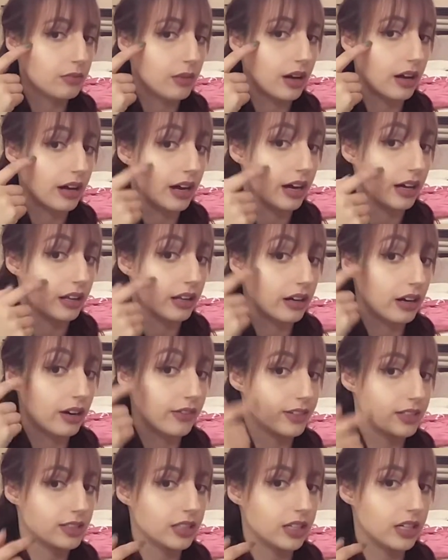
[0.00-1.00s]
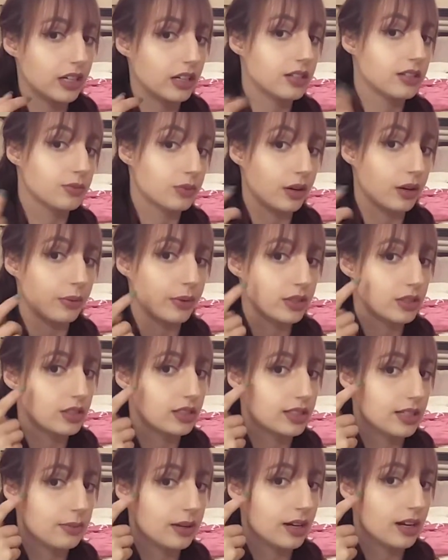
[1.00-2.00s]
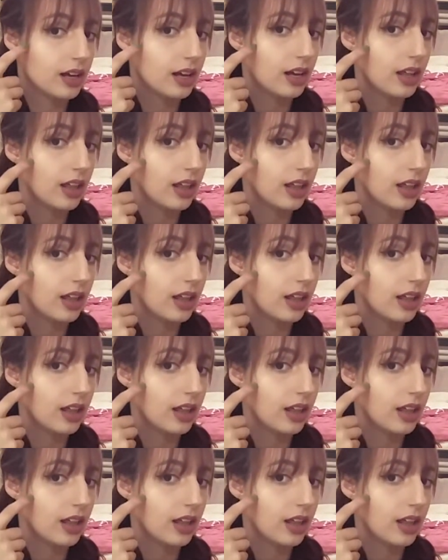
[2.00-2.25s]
my highlight obviously here is what I want you to see, but